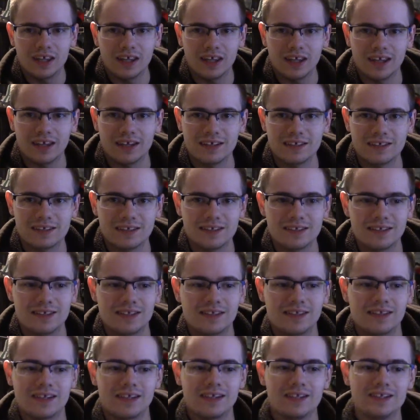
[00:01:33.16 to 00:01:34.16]
and
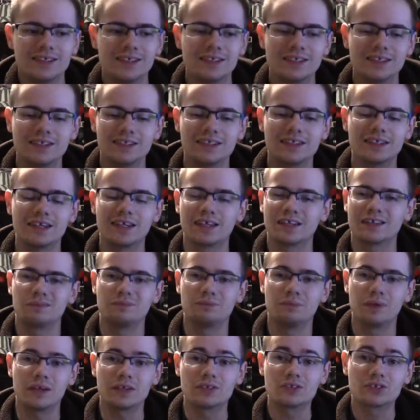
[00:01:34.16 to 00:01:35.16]
thinks he could get a
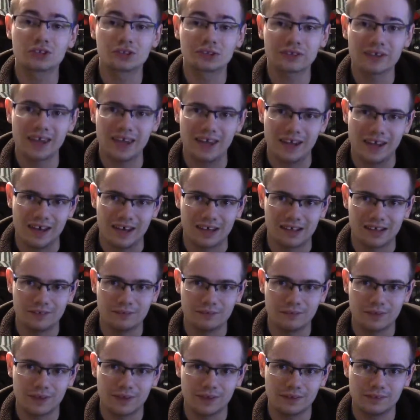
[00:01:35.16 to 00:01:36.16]
big trade out
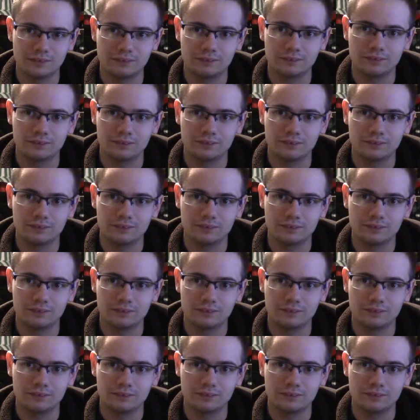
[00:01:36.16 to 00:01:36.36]
of it.